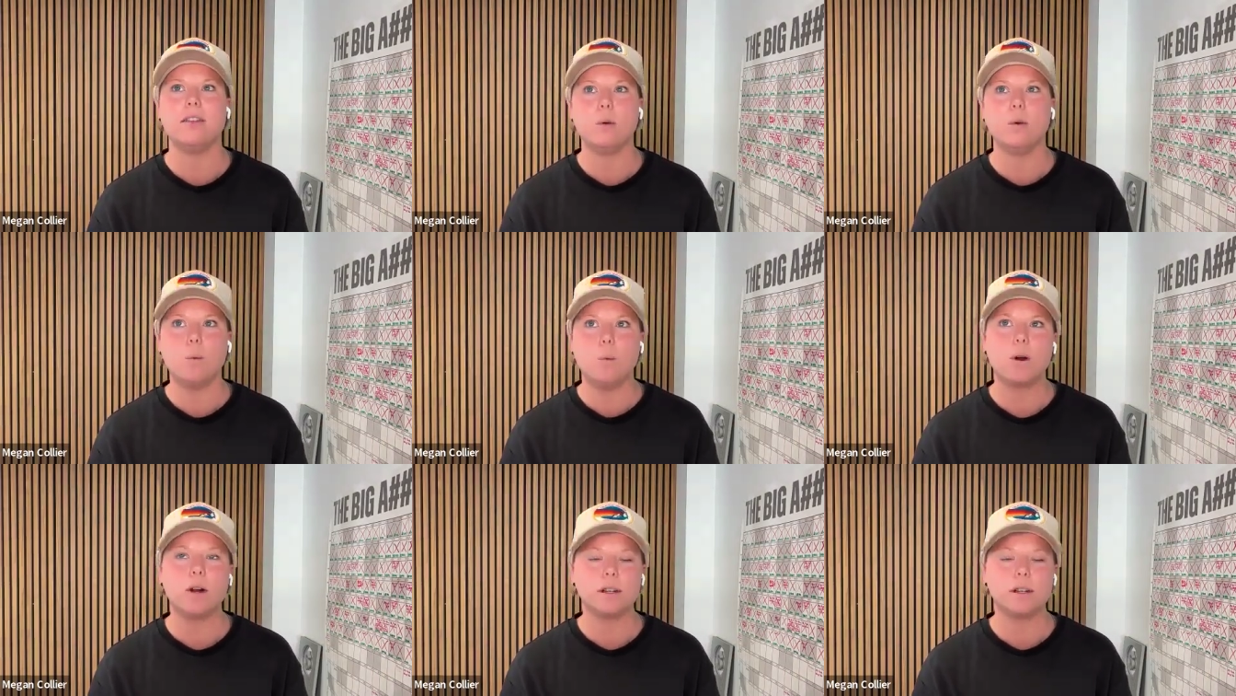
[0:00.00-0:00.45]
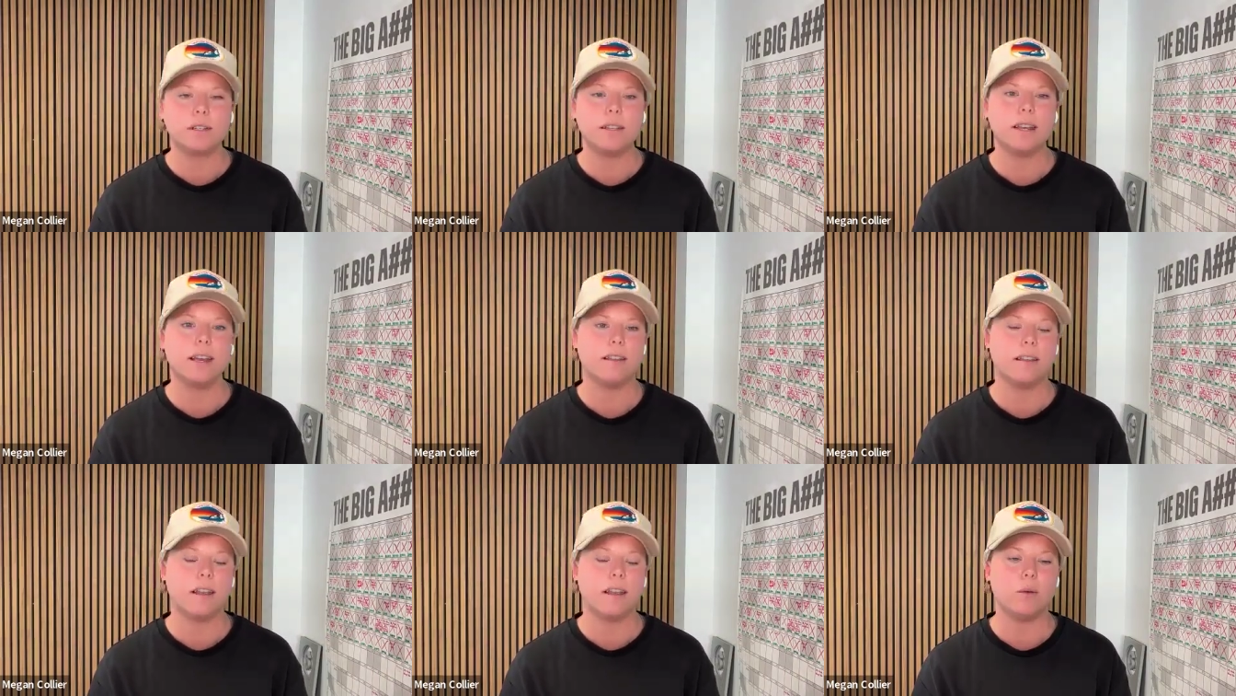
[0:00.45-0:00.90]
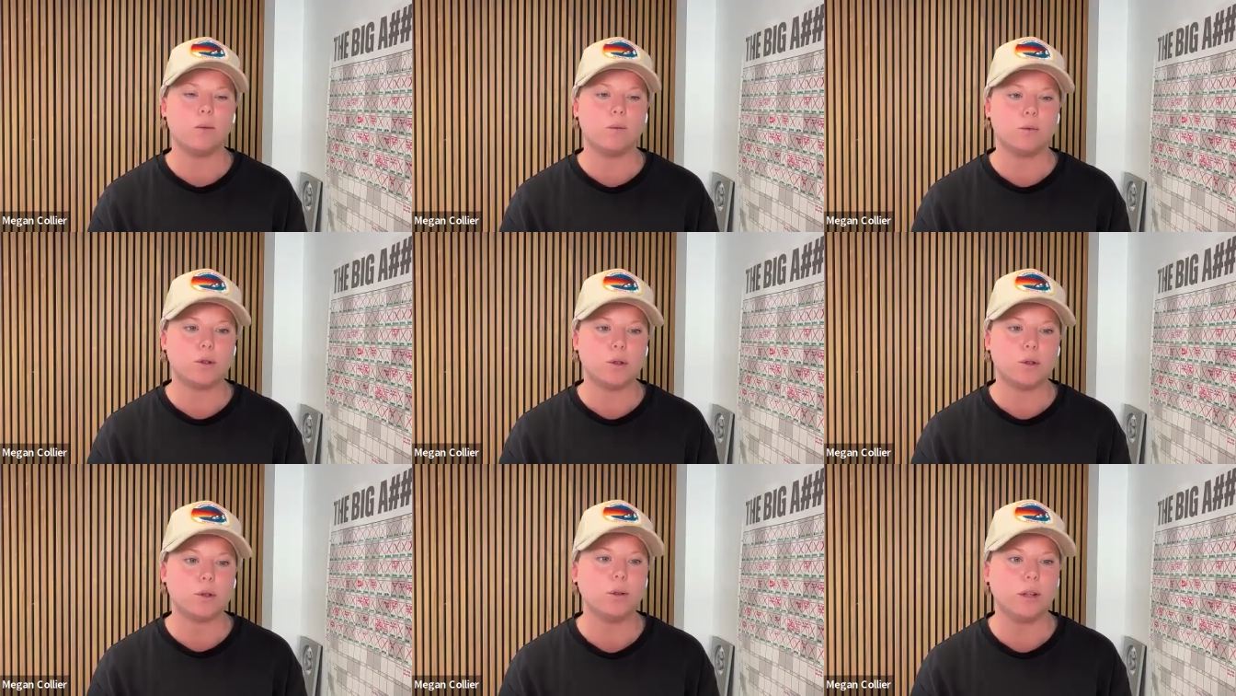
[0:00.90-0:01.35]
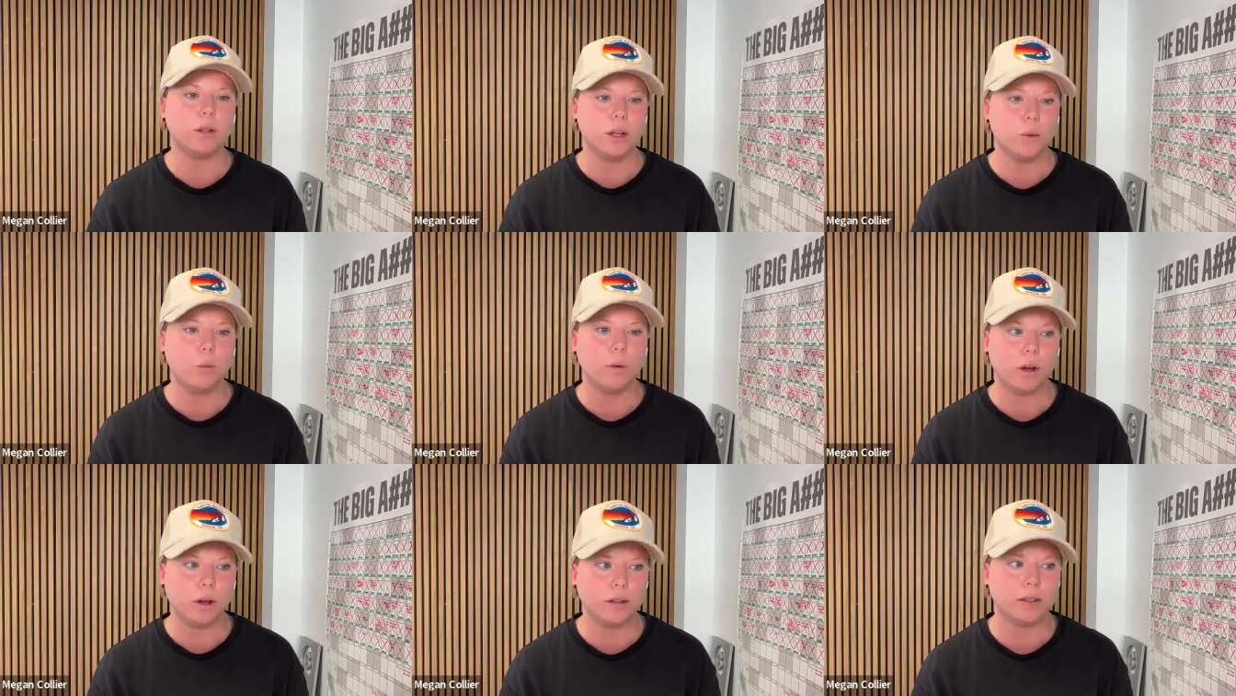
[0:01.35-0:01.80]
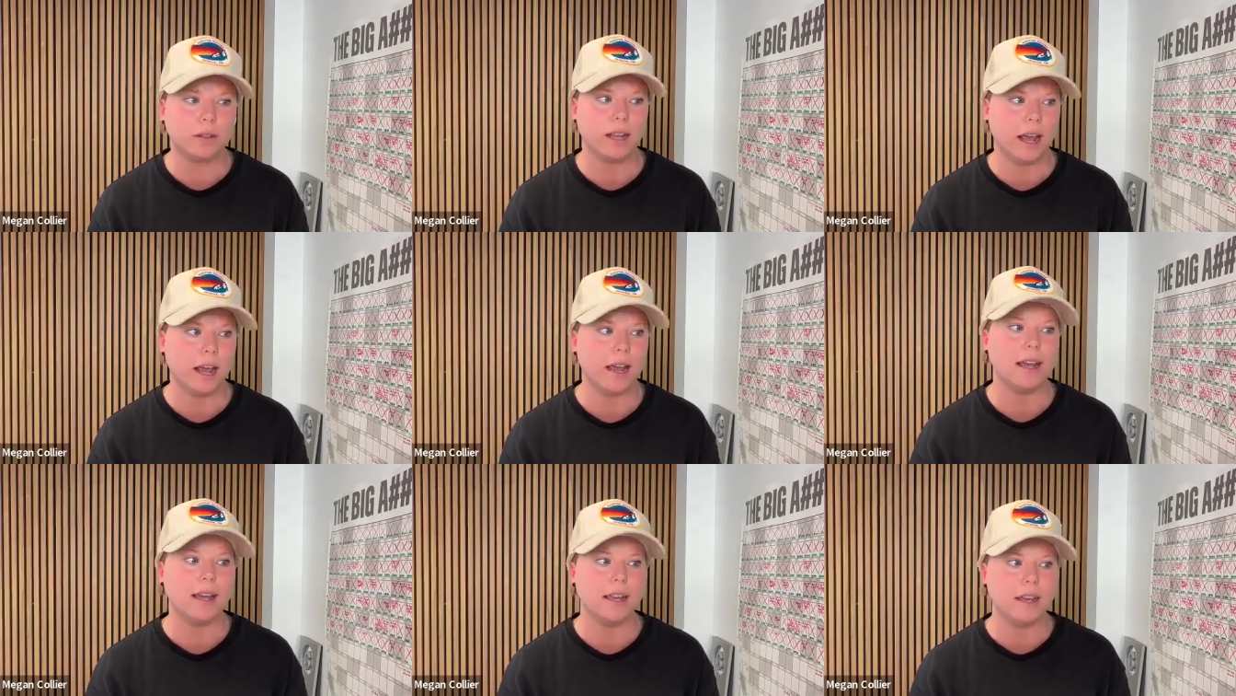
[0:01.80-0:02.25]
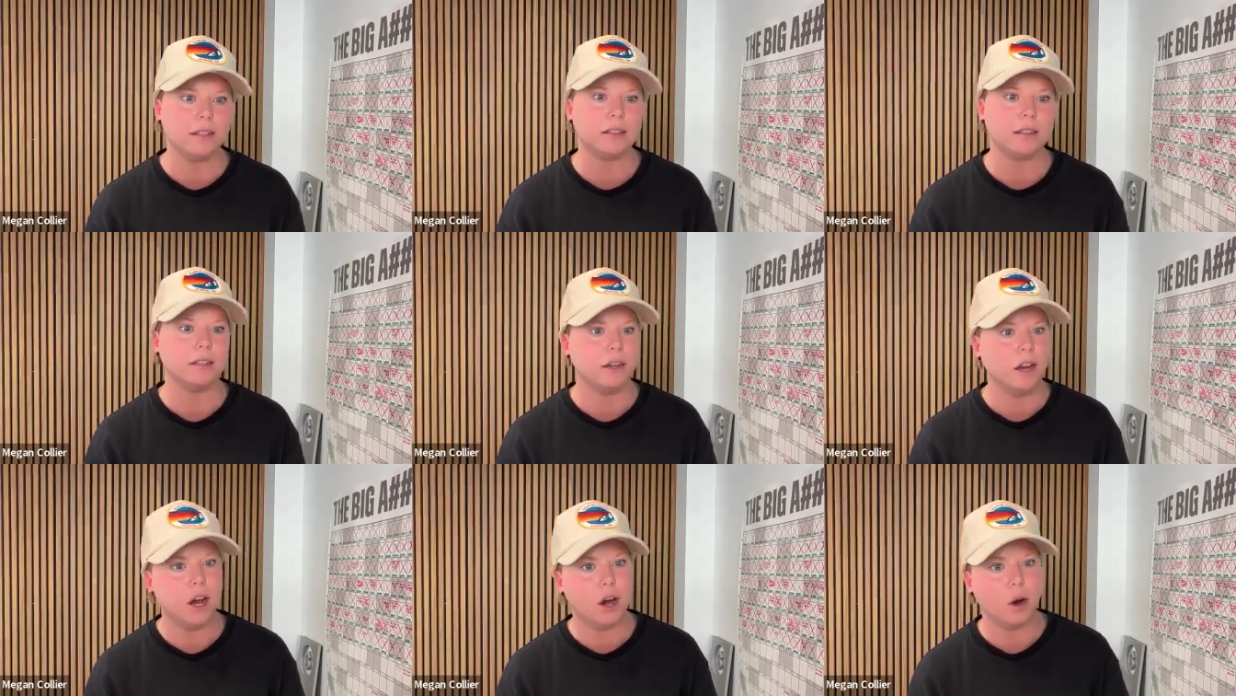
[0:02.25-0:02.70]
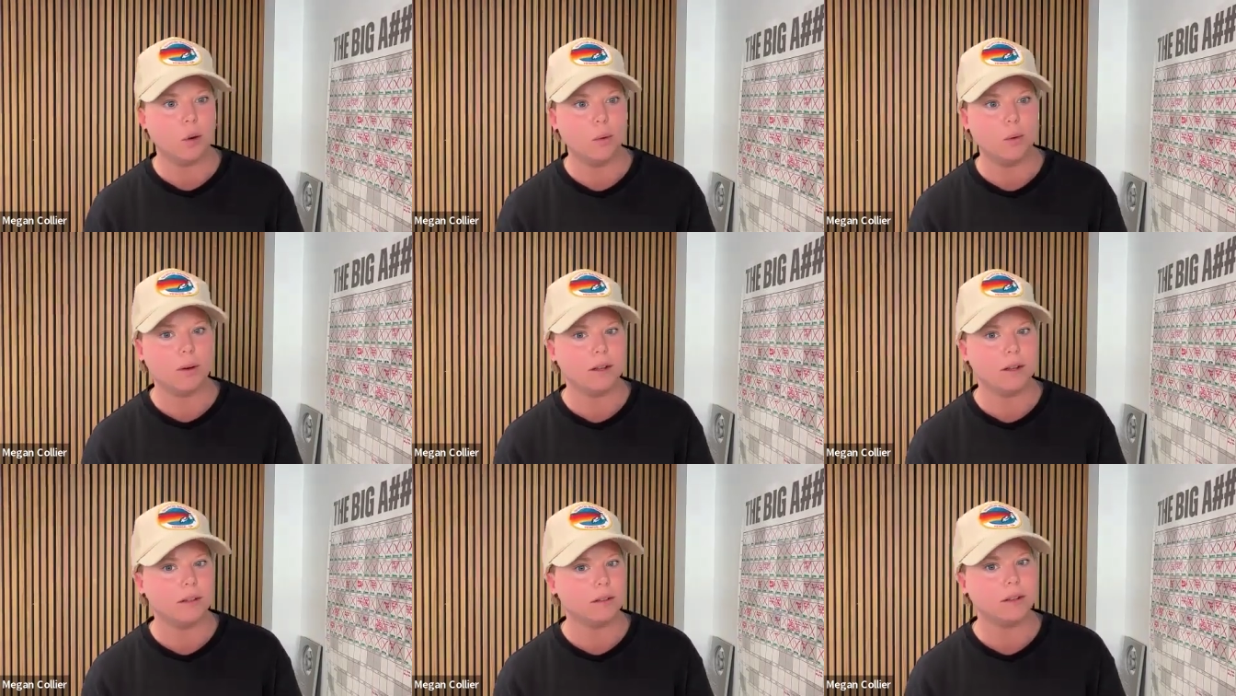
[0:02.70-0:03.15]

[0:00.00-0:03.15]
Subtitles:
the worst thing they truly will say is no,